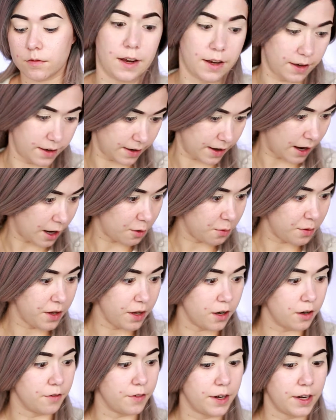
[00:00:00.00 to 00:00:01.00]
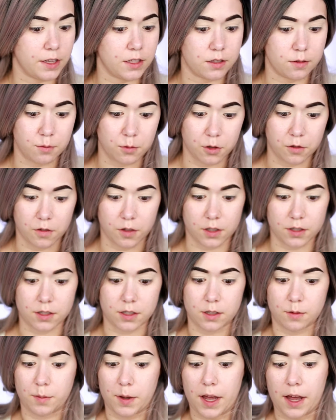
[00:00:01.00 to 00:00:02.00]
Now we are ready to move on to
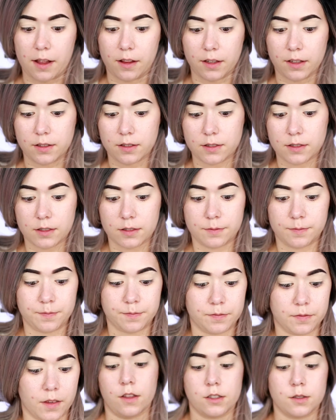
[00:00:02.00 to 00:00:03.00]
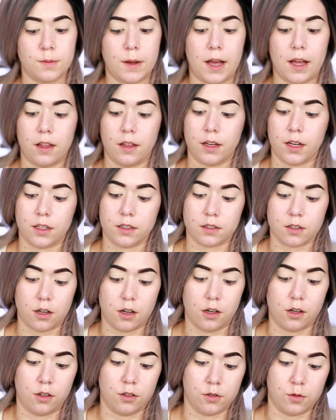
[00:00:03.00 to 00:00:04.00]
the palette. This palette is
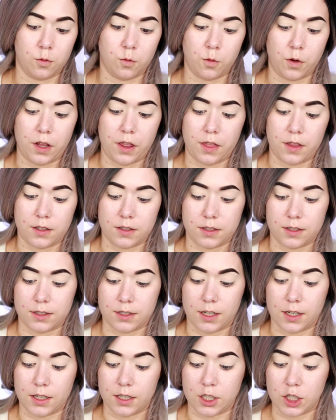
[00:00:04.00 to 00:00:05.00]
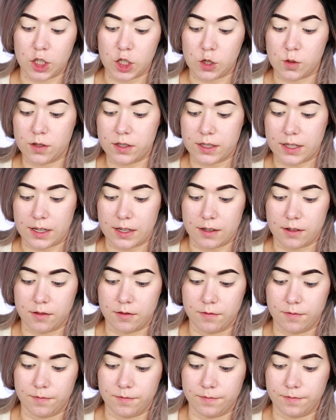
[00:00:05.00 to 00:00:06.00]
called When the Sun Goes
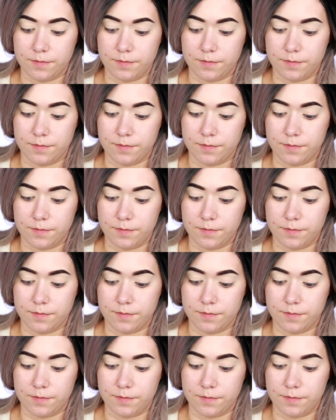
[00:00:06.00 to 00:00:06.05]
Down.